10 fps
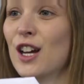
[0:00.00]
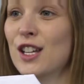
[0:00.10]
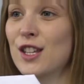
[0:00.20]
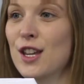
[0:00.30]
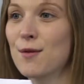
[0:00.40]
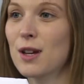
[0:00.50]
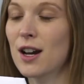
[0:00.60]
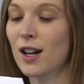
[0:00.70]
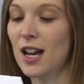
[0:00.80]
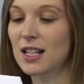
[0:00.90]
So we are
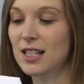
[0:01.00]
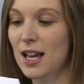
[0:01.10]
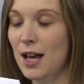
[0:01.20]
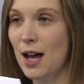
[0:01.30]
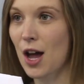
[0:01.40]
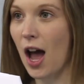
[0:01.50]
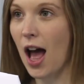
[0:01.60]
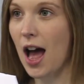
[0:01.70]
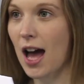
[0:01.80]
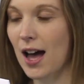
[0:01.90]
going to
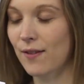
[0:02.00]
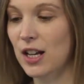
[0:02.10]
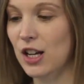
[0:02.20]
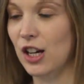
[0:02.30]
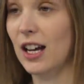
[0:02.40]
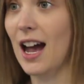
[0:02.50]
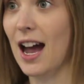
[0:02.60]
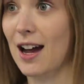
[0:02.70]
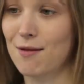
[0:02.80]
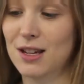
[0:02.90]
have a look at
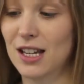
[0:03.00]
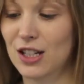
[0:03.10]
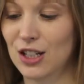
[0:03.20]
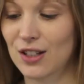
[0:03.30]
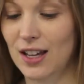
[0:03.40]
how we can do